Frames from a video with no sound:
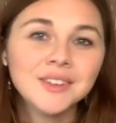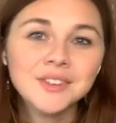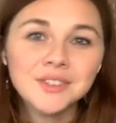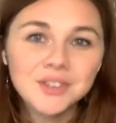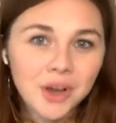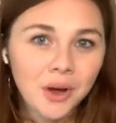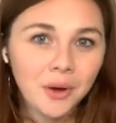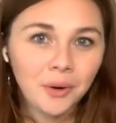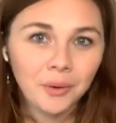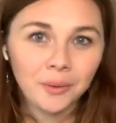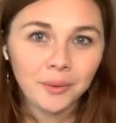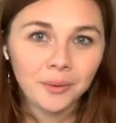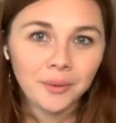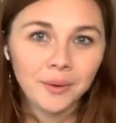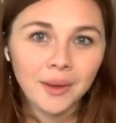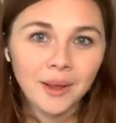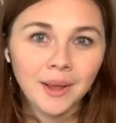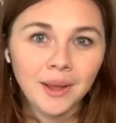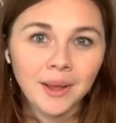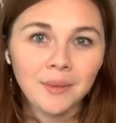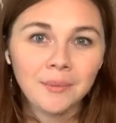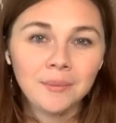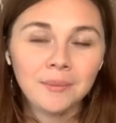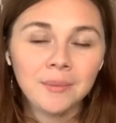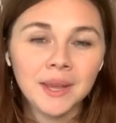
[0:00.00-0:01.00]
don't,
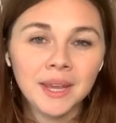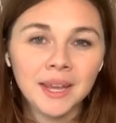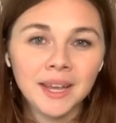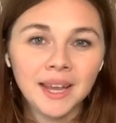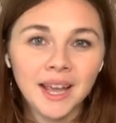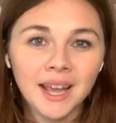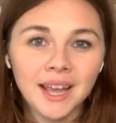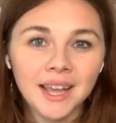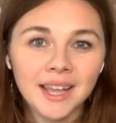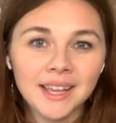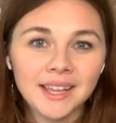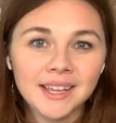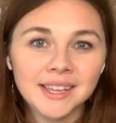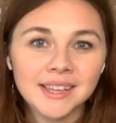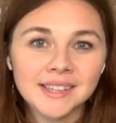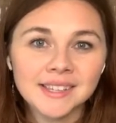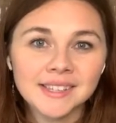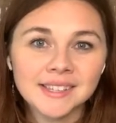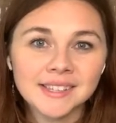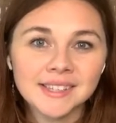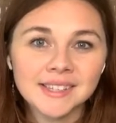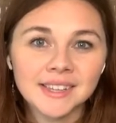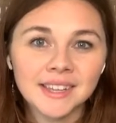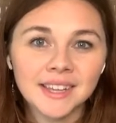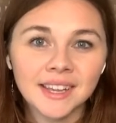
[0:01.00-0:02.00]

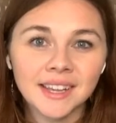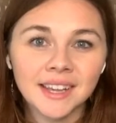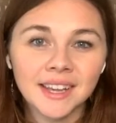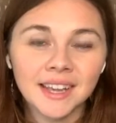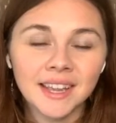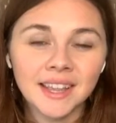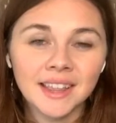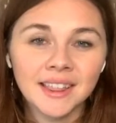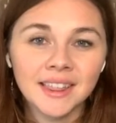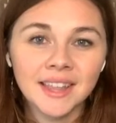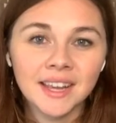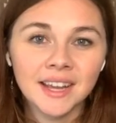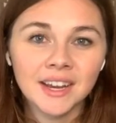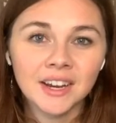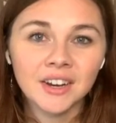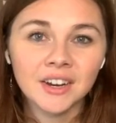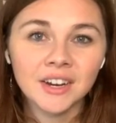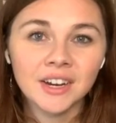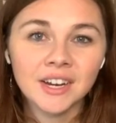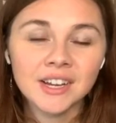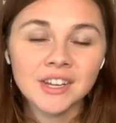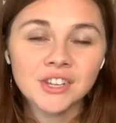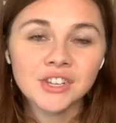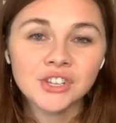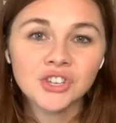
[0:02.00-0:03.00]
because
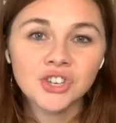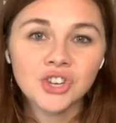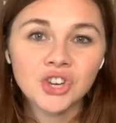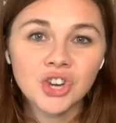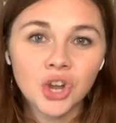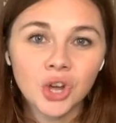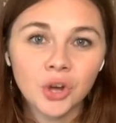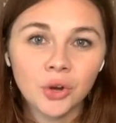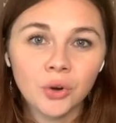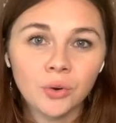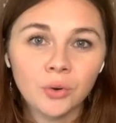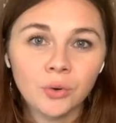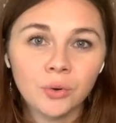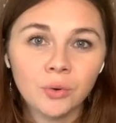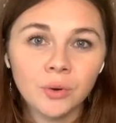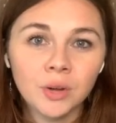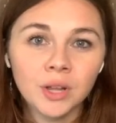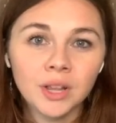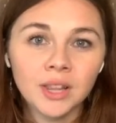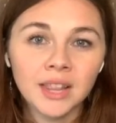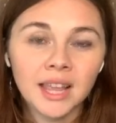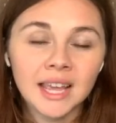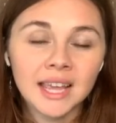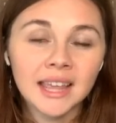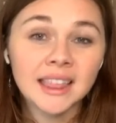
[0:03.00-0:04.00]
there is no,
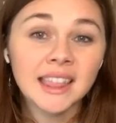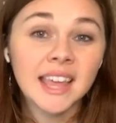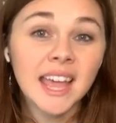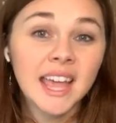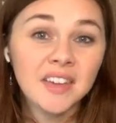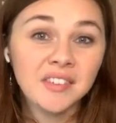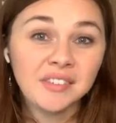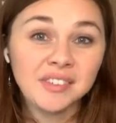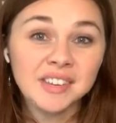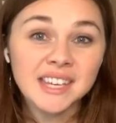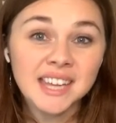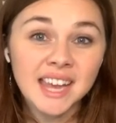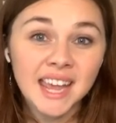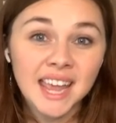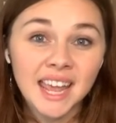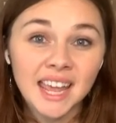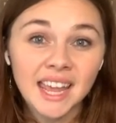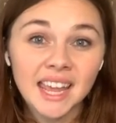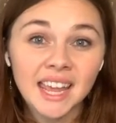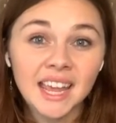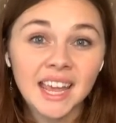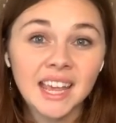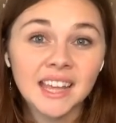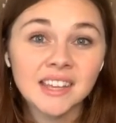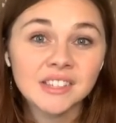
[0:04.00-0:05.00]
like the
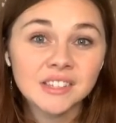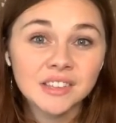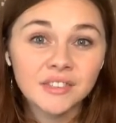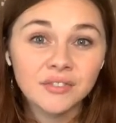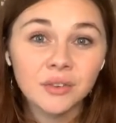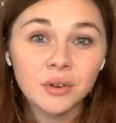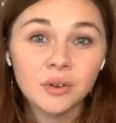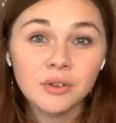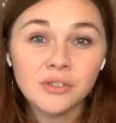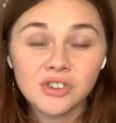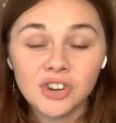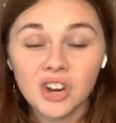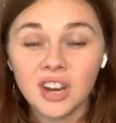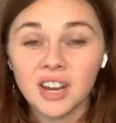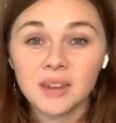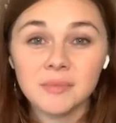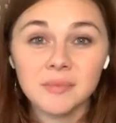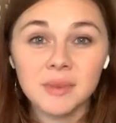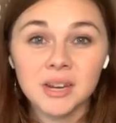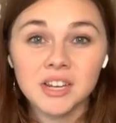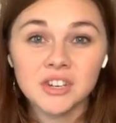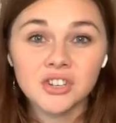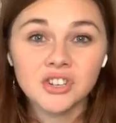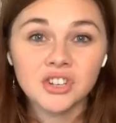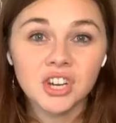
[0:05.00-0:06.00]
FDA is the Food and Drug
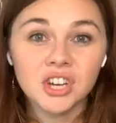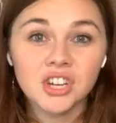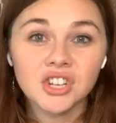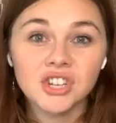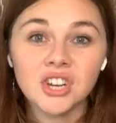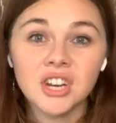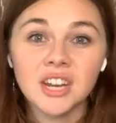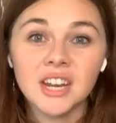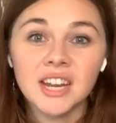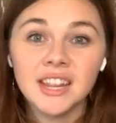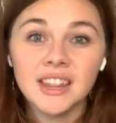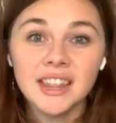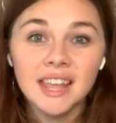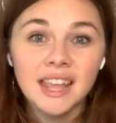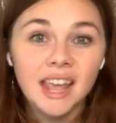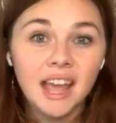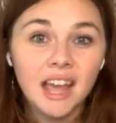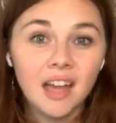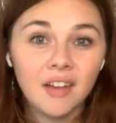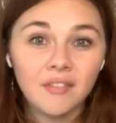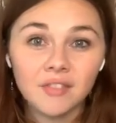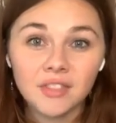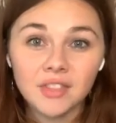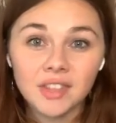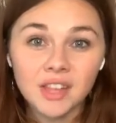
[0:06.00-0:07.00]
Administration, and they
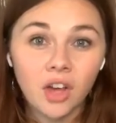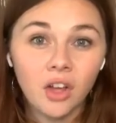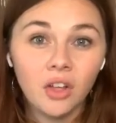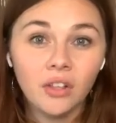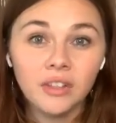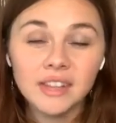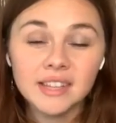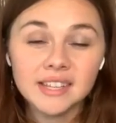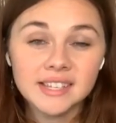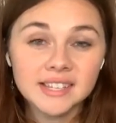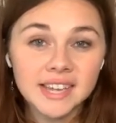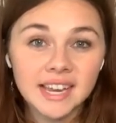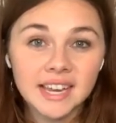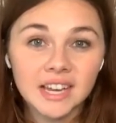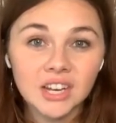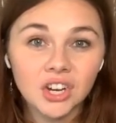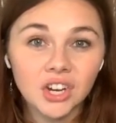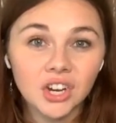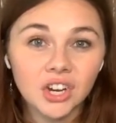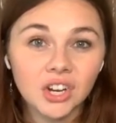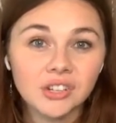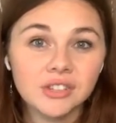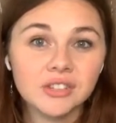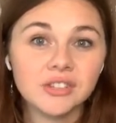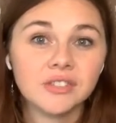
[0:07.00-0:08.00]
have all these
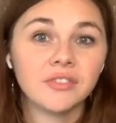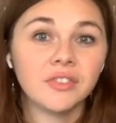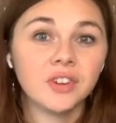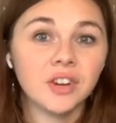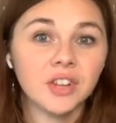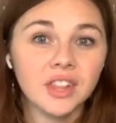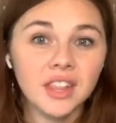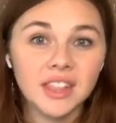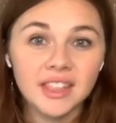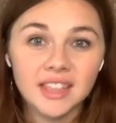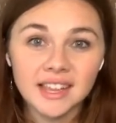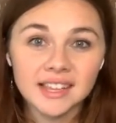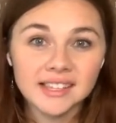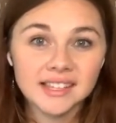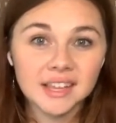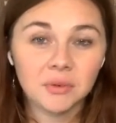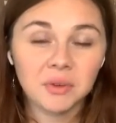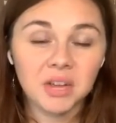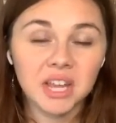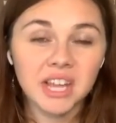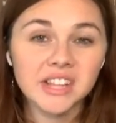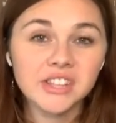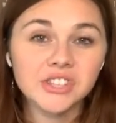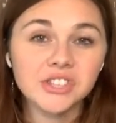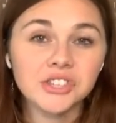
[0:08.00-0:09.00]
standards for the things that
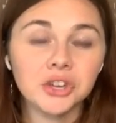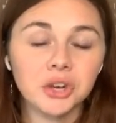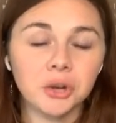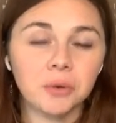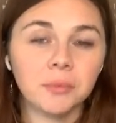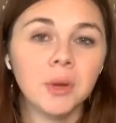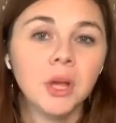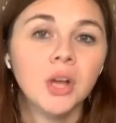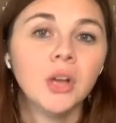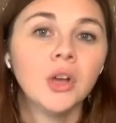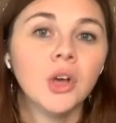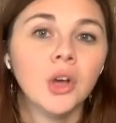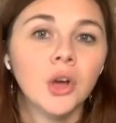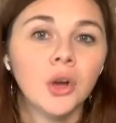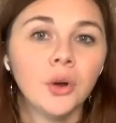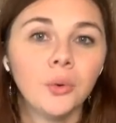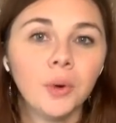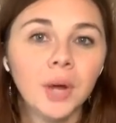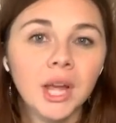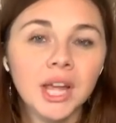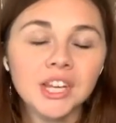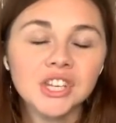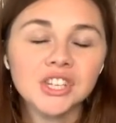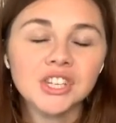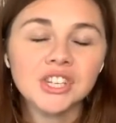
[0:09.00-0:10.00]
we consume,
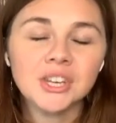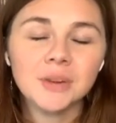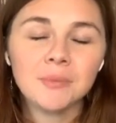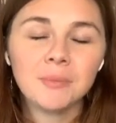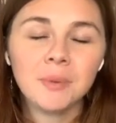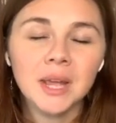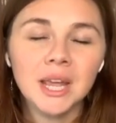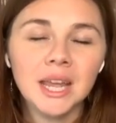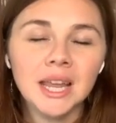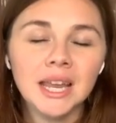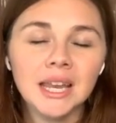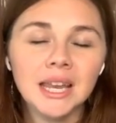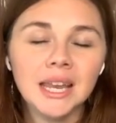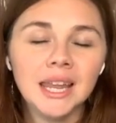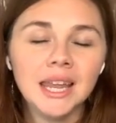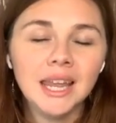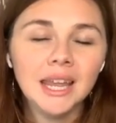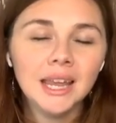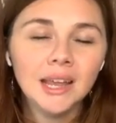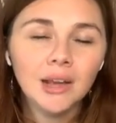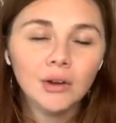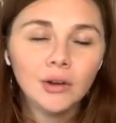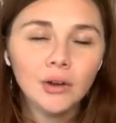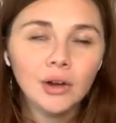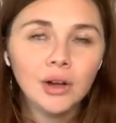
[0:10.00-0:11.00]
which
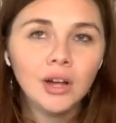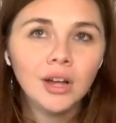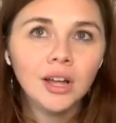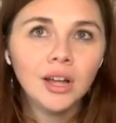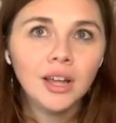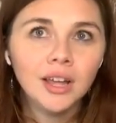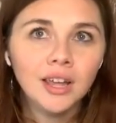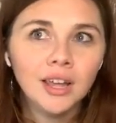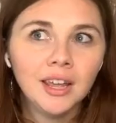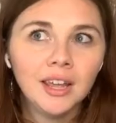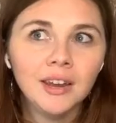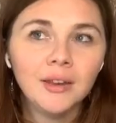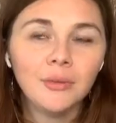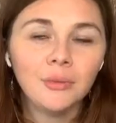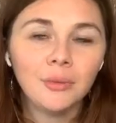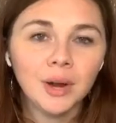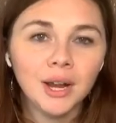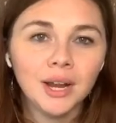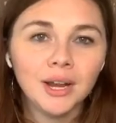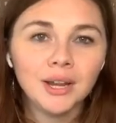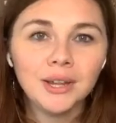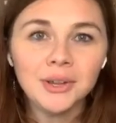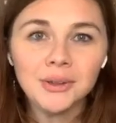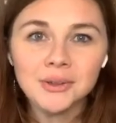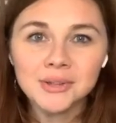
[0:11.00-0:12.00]
depending on
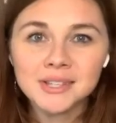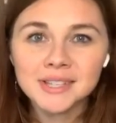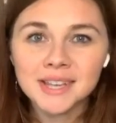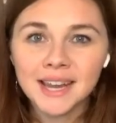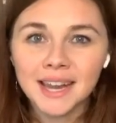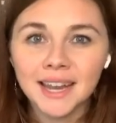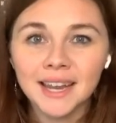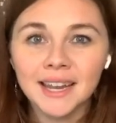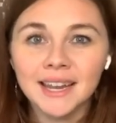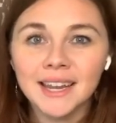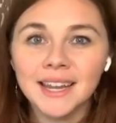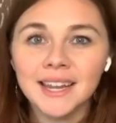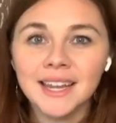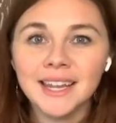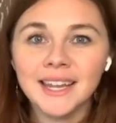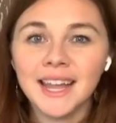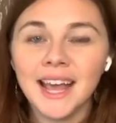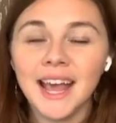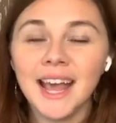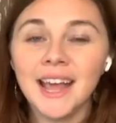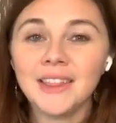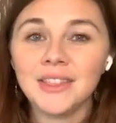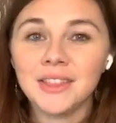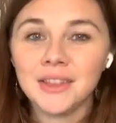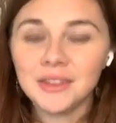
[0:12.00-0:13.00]
where you stand in
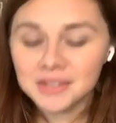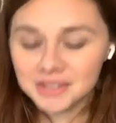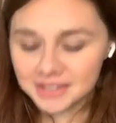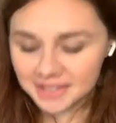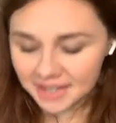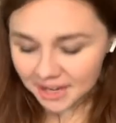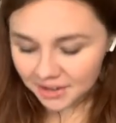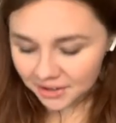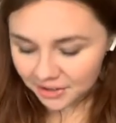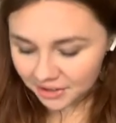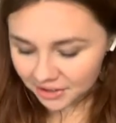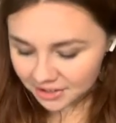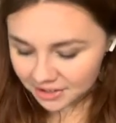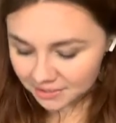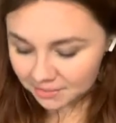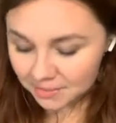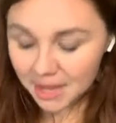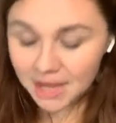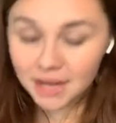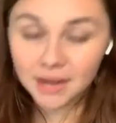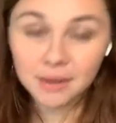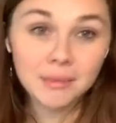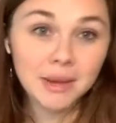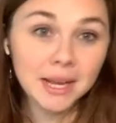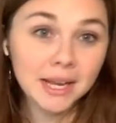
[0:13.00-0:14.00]
that, those standards
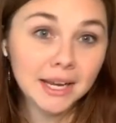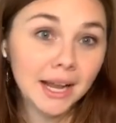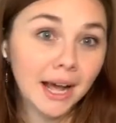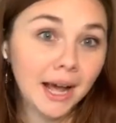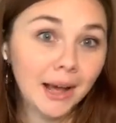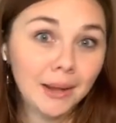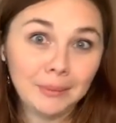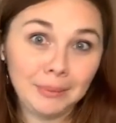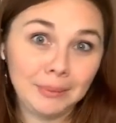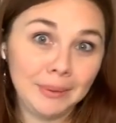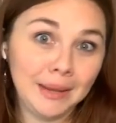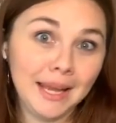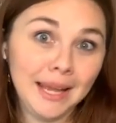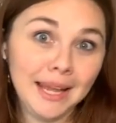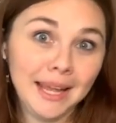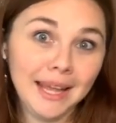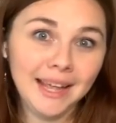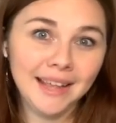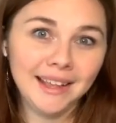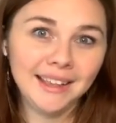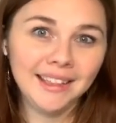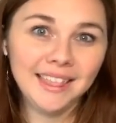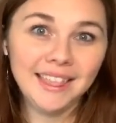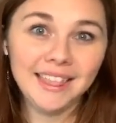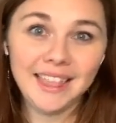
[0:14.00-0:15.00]
may or may not
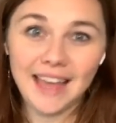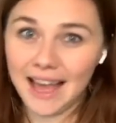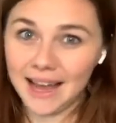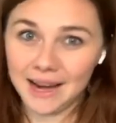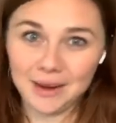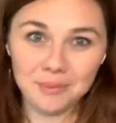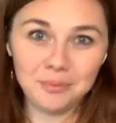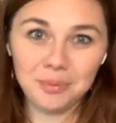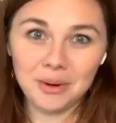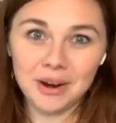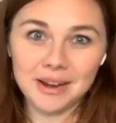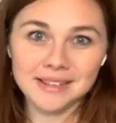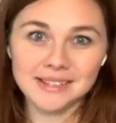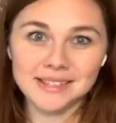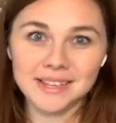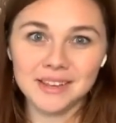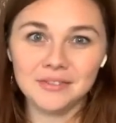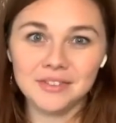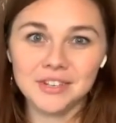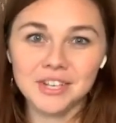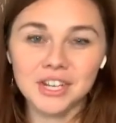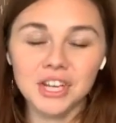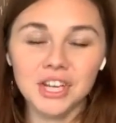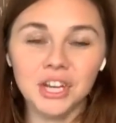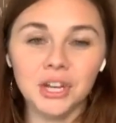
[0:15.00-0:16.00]
be that
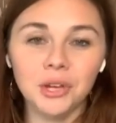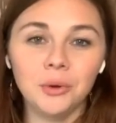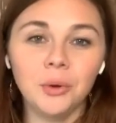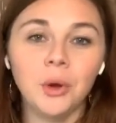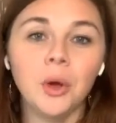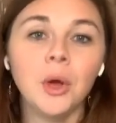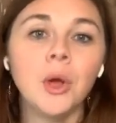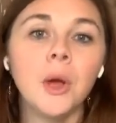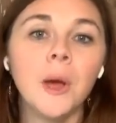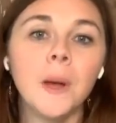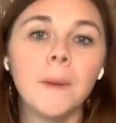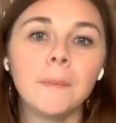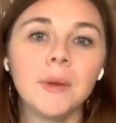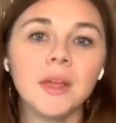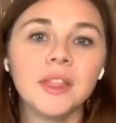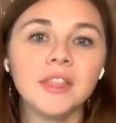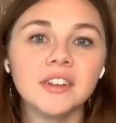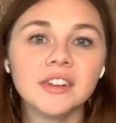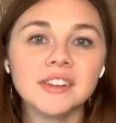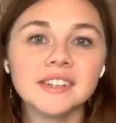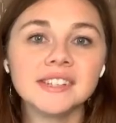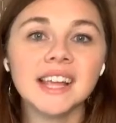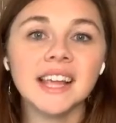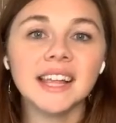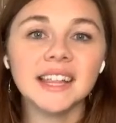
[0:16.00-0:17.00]
impressive to you, but
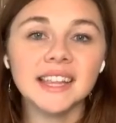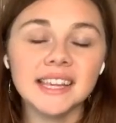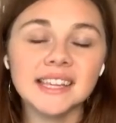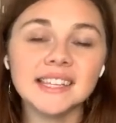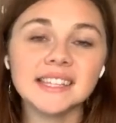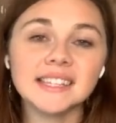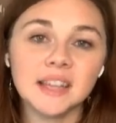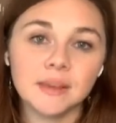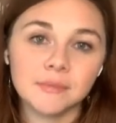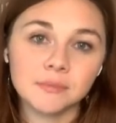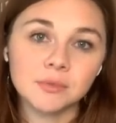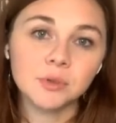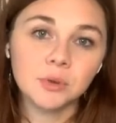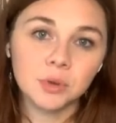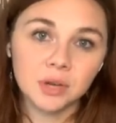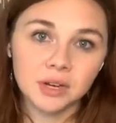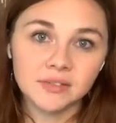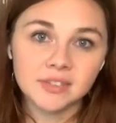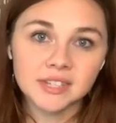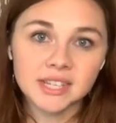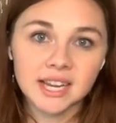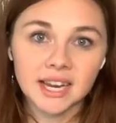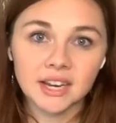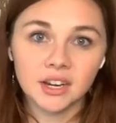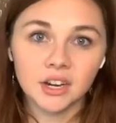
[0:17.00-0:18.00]
there's at least some sort
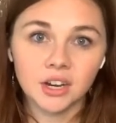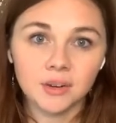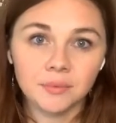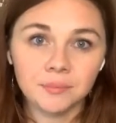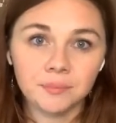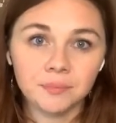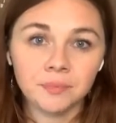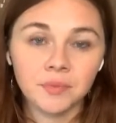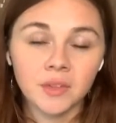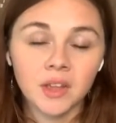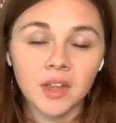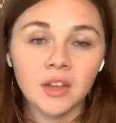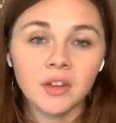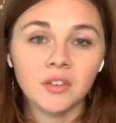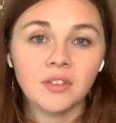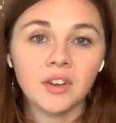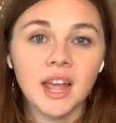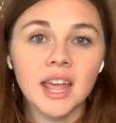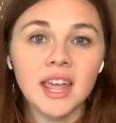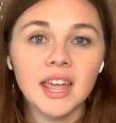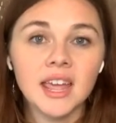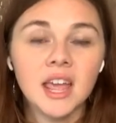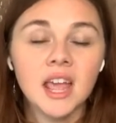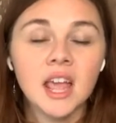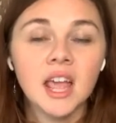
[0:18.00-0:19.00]
of standard,
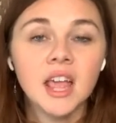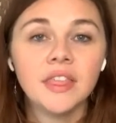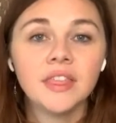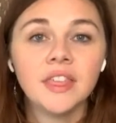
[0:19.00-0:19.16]
right?